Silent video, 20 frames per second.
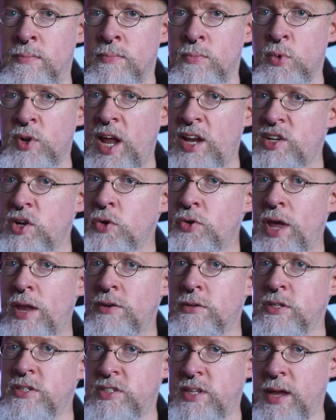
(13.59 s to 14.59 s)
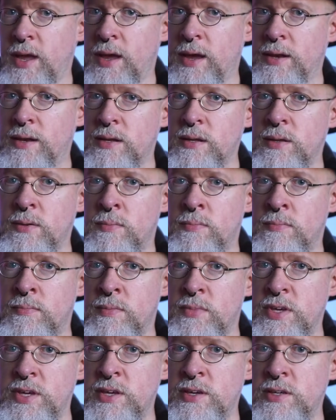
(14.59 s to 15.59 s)
What I don't understand
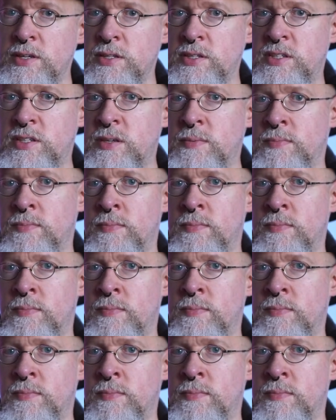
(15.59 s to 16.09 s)
is